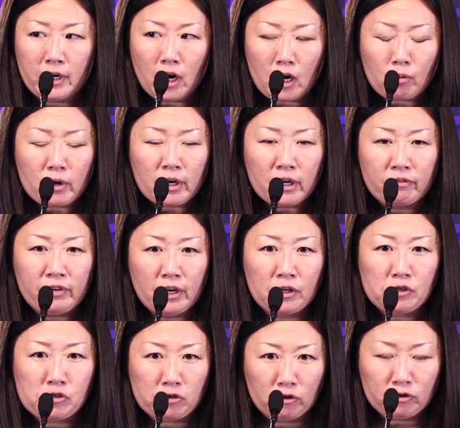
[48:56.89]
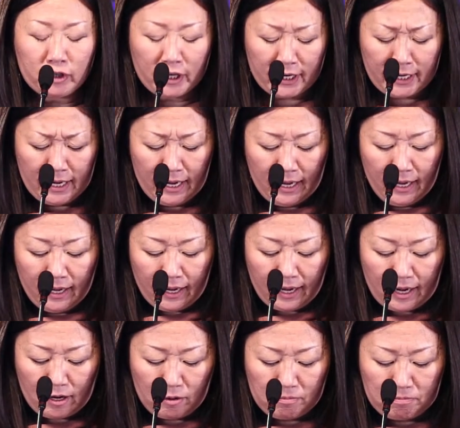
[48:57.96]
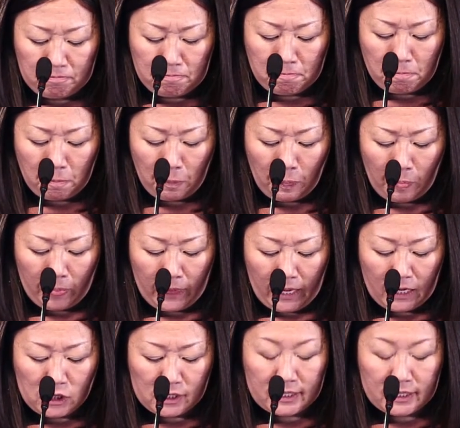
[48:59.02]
artwork of young children, it just